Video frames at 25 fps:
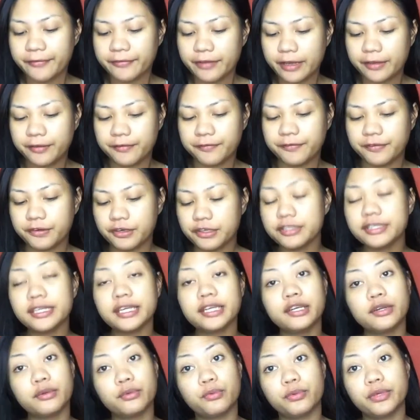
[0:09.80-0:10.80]
At first I
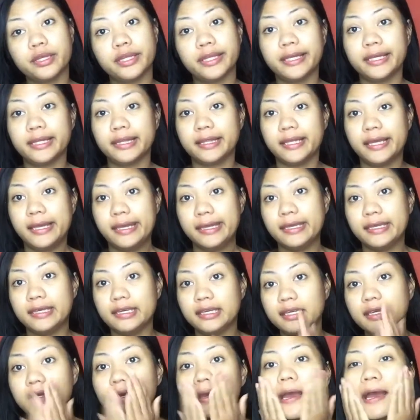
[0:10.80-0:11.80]
didn't really like
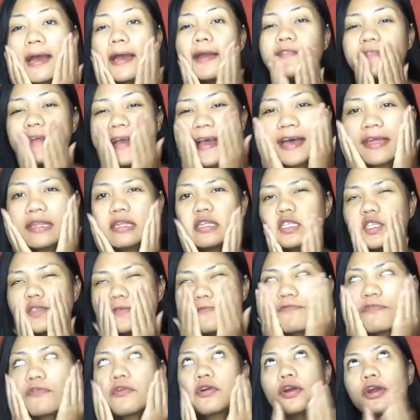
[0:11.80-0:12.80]
it. I've had this
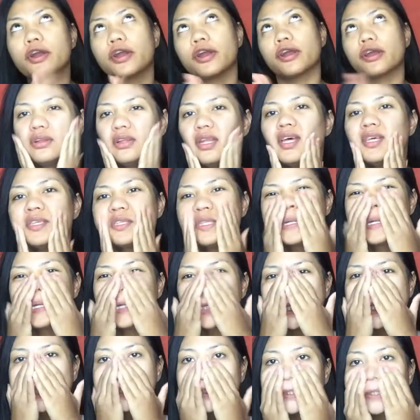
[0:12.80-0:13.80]
for less than a
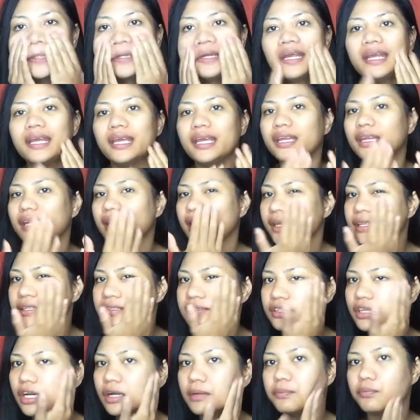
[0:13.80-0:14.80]
year and I
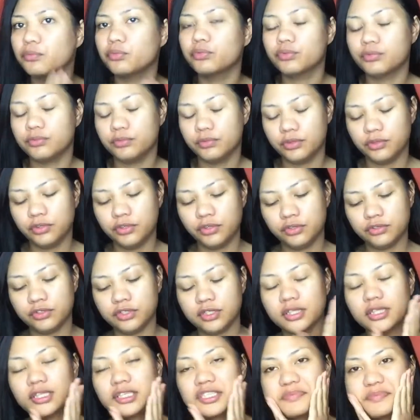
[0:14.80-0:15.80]
stopped
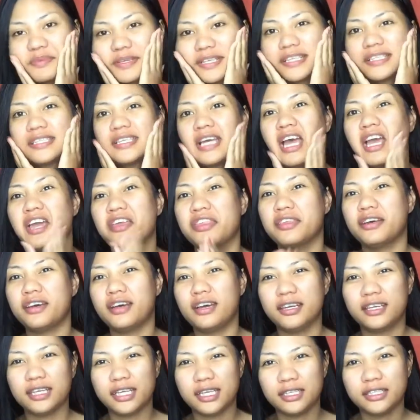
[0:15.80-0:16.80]
using this because I
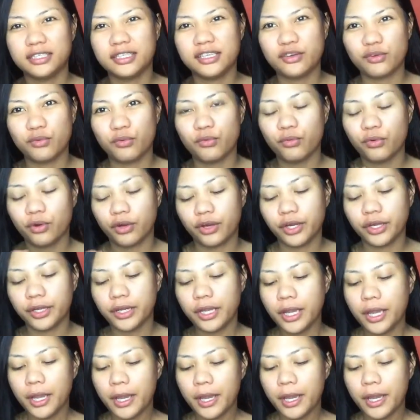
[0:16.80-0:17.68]
thought it didn't work.